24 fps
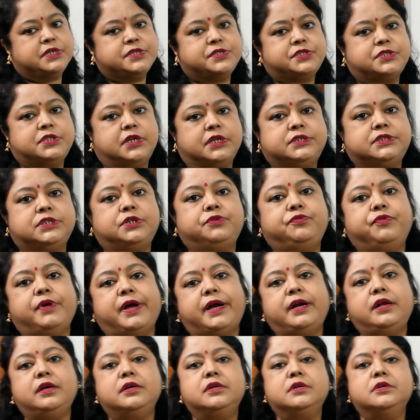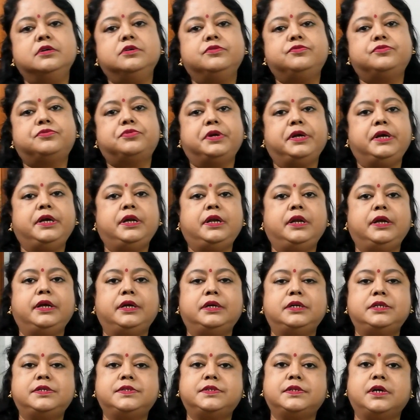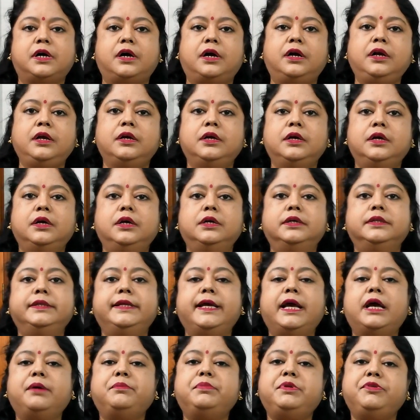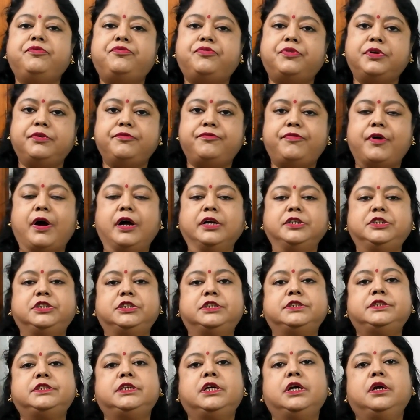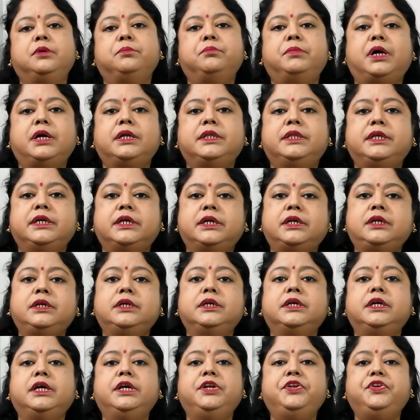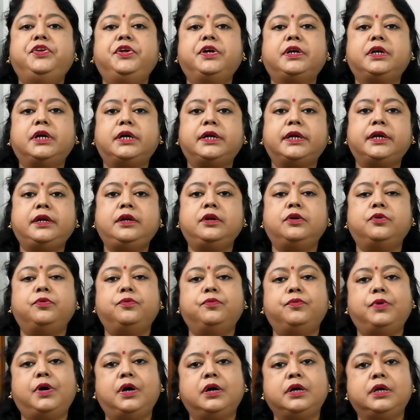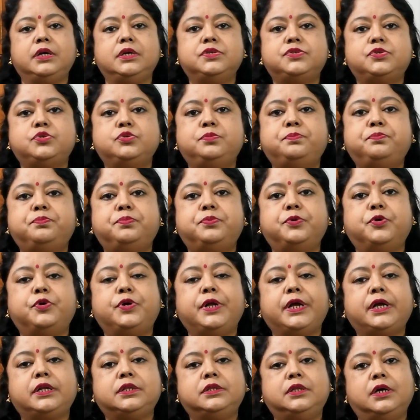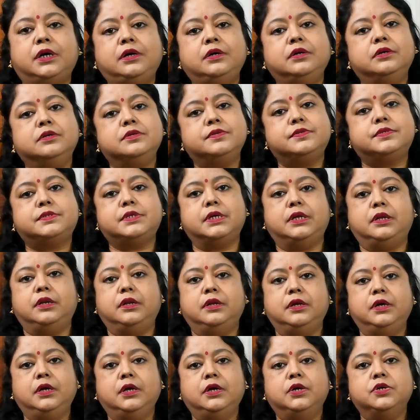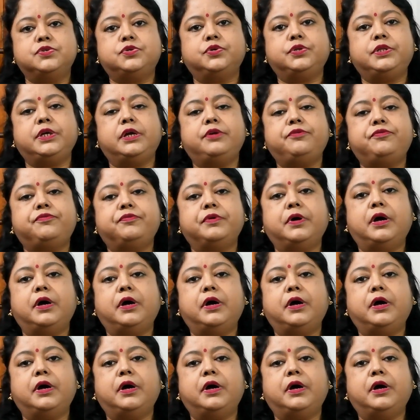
structure where three layers they have different functions, but their integrated work is to protect the cell. So they